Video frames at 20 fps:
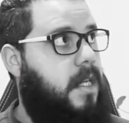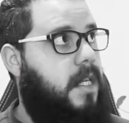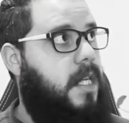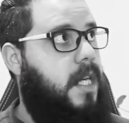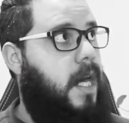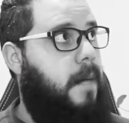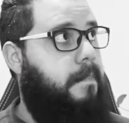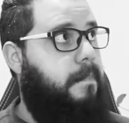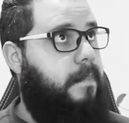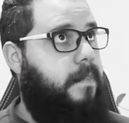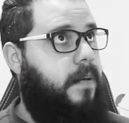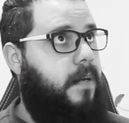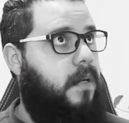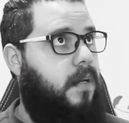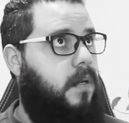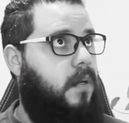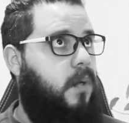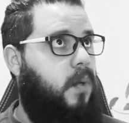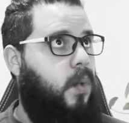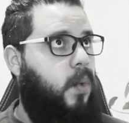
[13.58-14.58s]
yep.
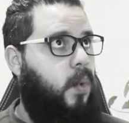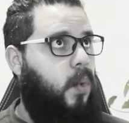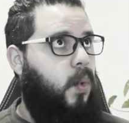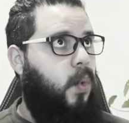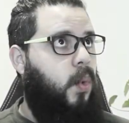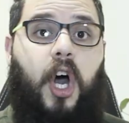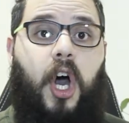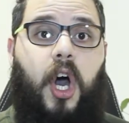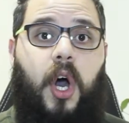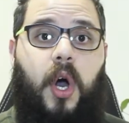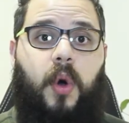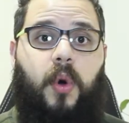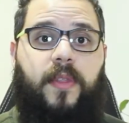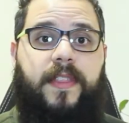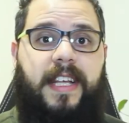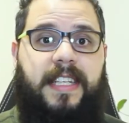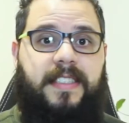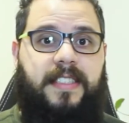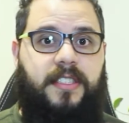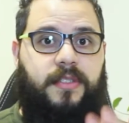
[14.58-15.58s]
Oh,
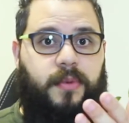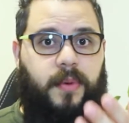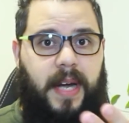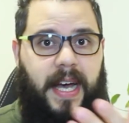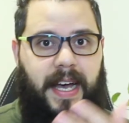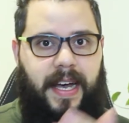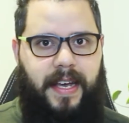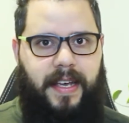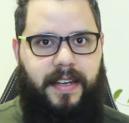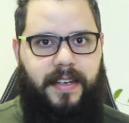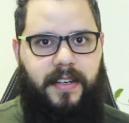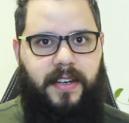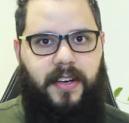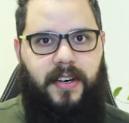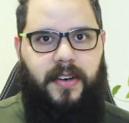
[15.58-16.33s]
that's right.